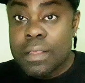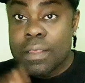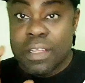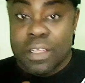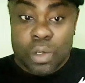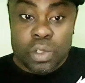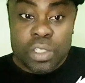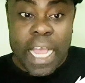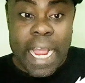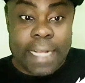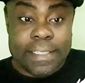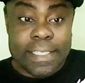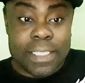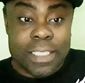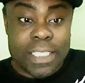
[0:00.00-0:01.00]
the news
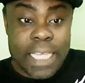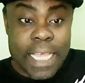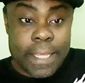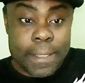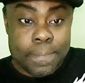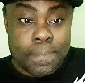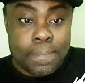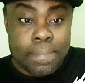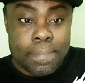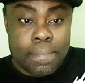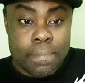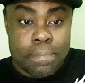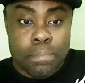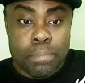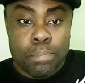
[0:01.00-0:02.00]
article say,
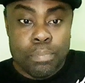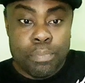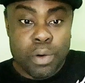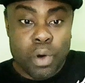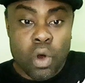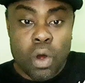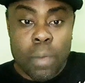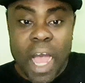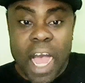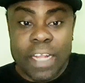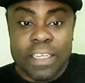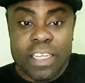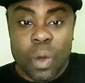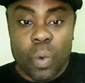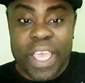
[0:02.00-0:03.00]
probe
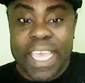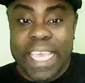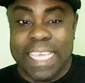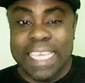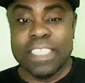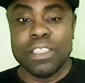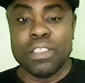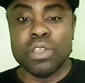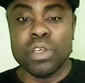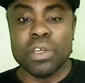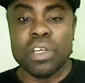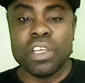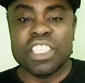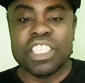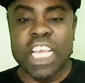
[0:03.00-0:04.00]
underway
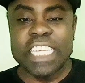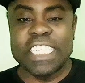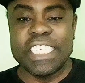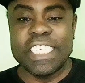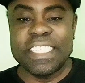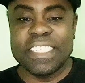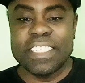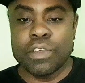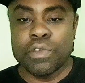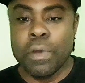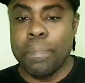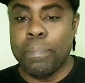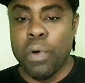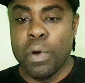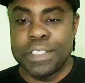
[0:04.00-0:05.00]
into Jashii's
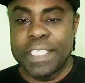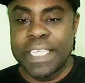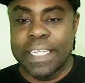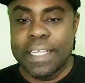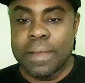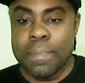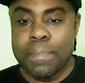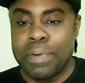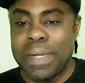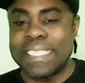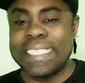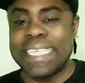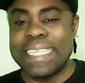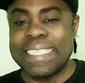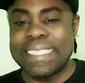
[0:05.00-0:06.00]
reported
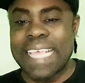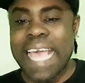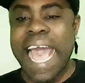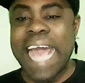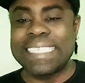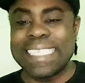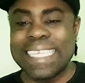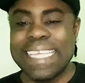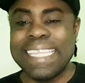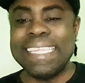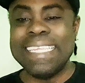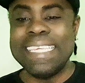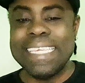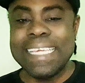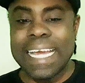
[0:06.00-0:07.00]
presence at
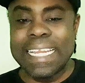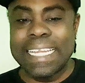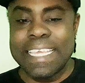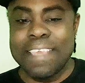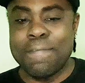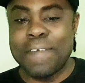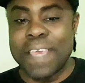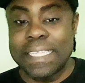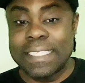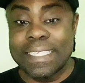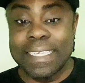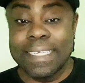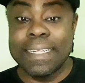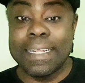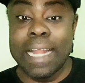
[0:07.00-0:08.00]
illegal
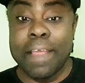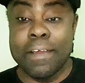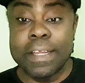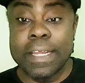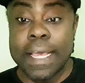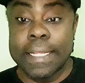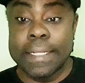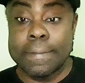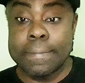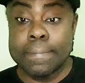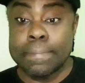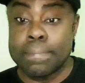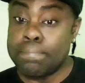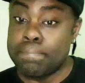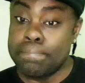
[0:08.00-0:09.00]
event in Clarendon.
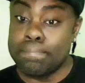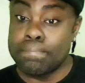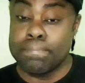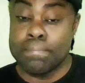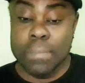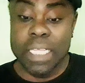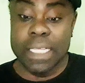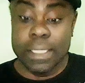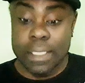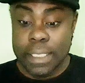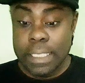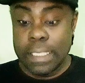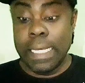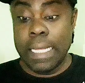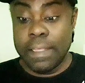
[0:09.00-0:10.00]

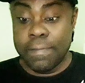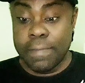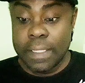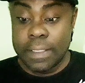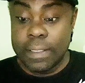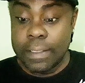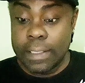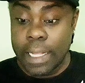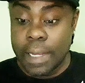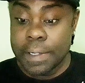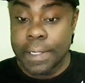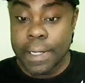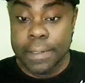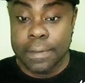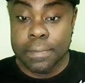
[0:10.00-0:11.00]
Illegal event in
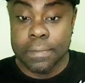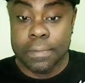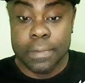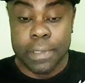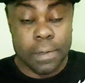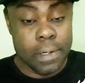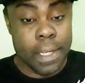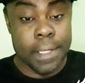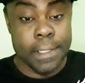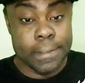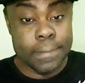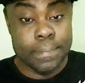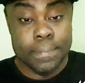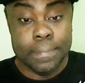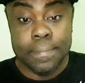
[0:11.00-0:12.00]
Clarendon. All
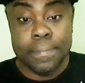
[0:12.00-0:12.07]
right.